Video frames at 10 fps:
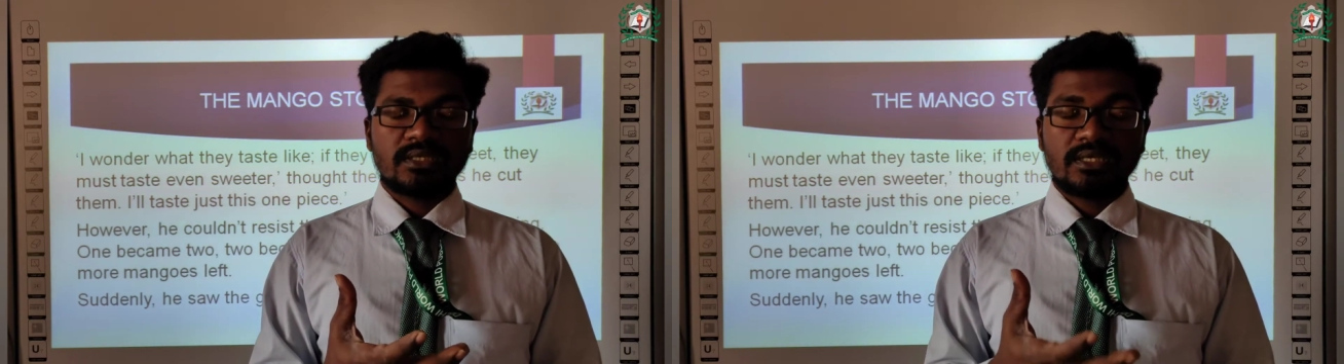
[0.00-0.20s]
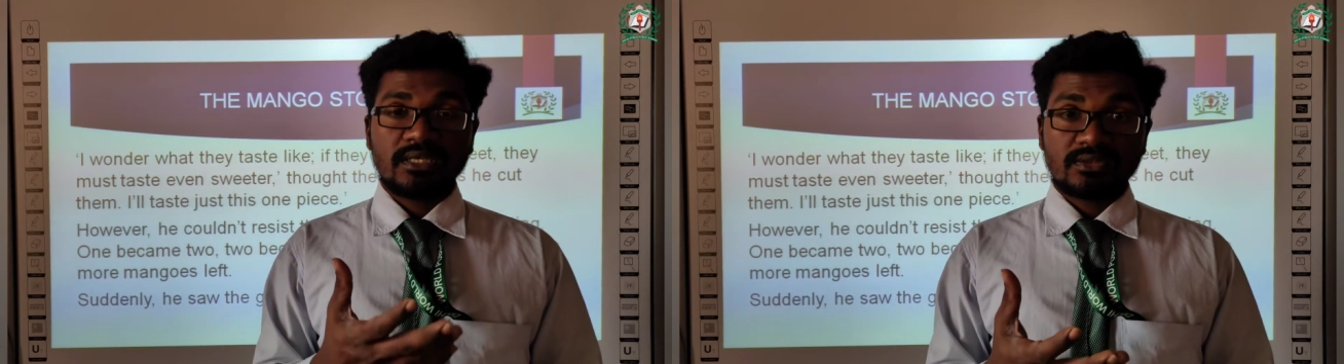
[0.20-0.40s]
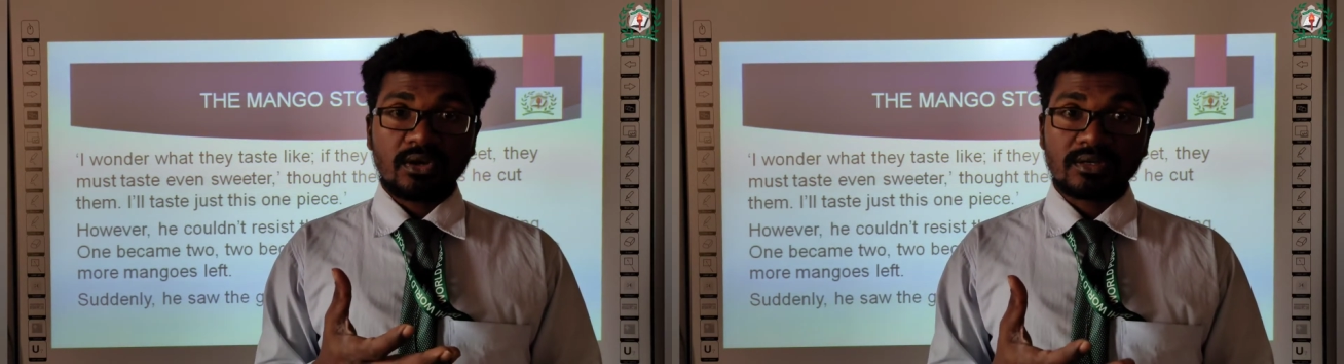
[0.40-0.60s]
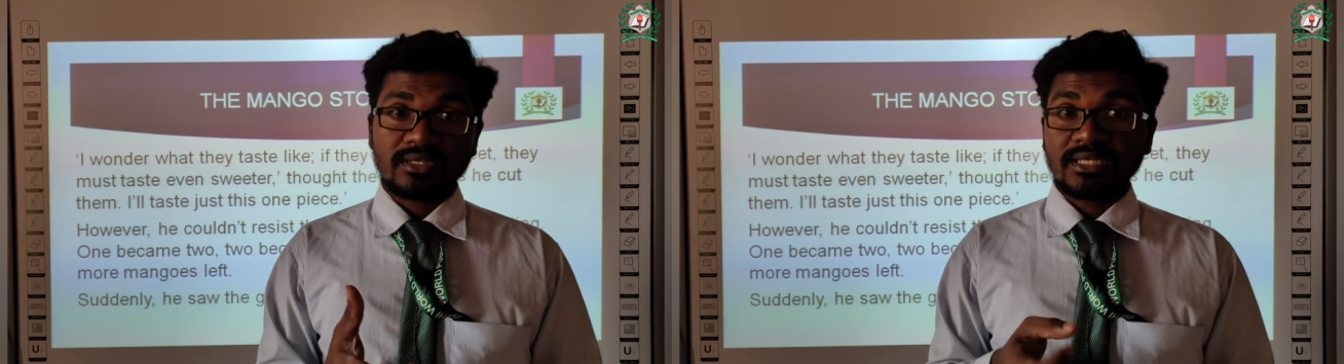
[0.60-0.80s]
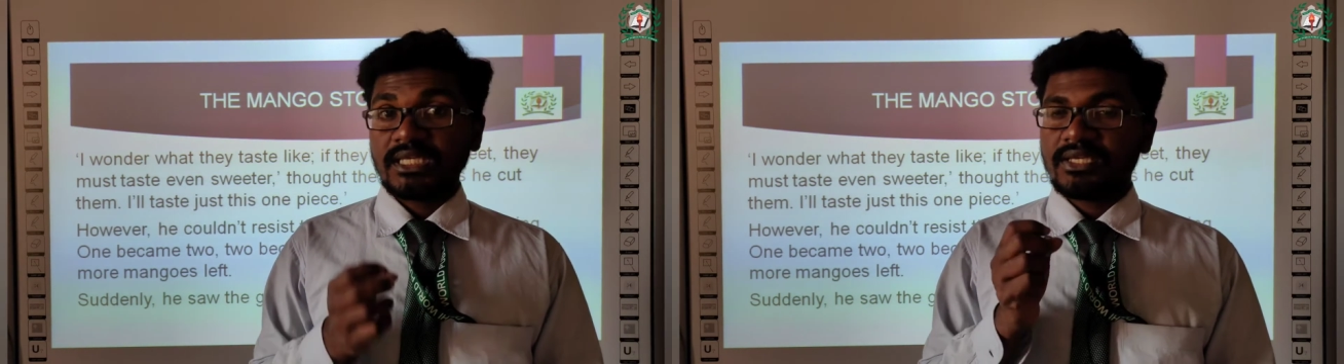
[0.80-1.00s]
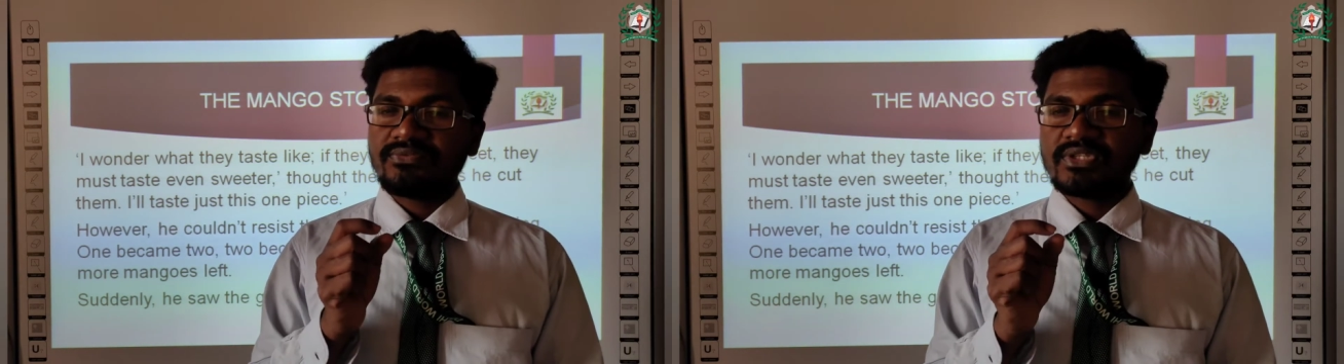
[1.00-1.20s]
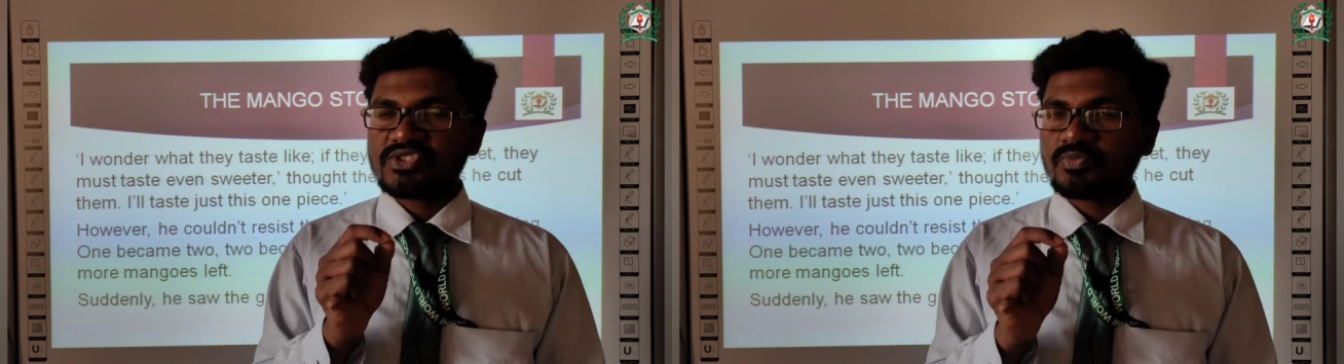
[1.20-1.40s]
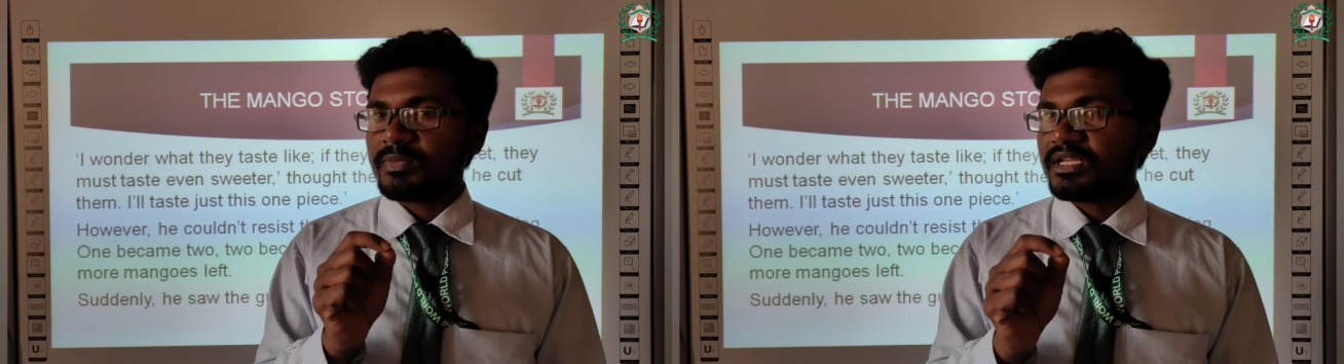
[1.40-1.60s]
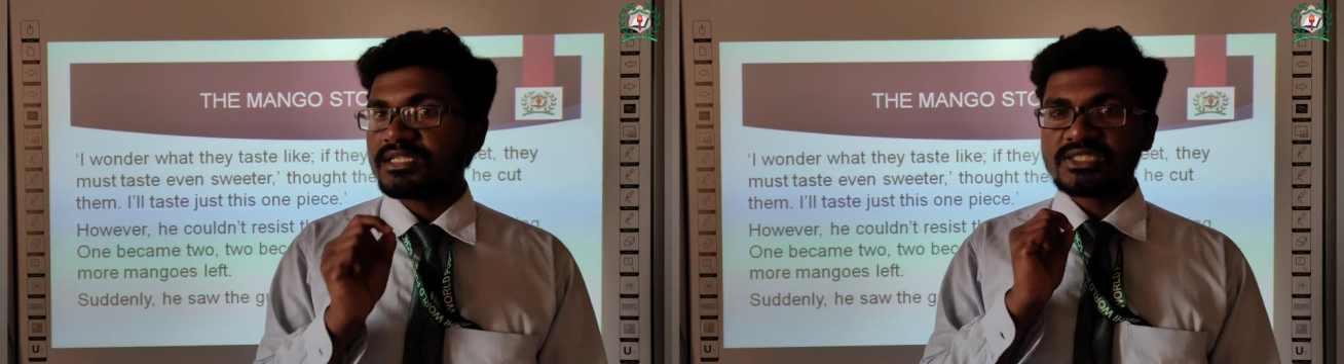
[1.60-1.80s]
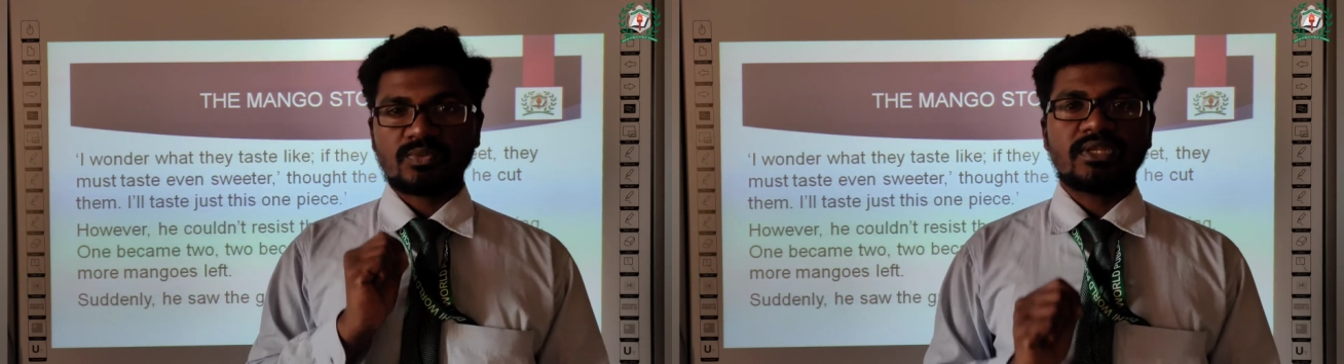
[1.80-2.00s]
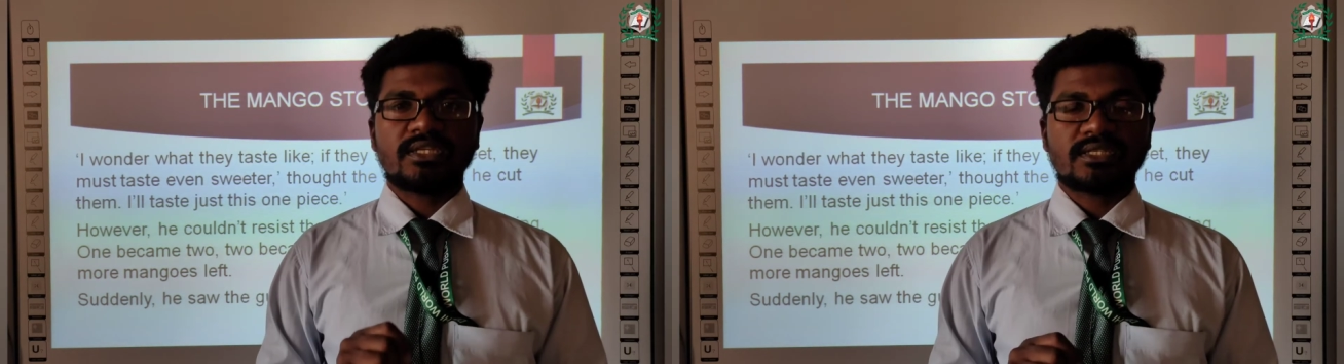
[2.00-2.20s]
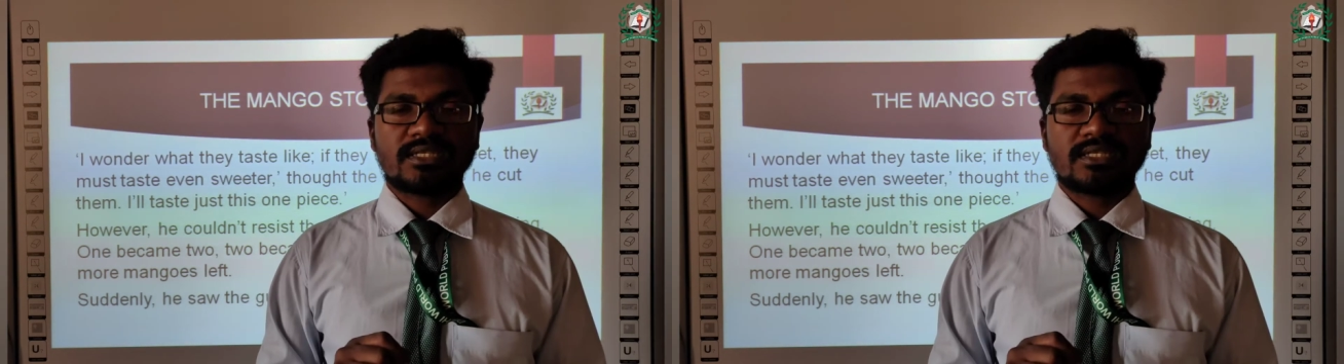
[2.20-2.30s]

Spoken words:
He thought, if the smell is very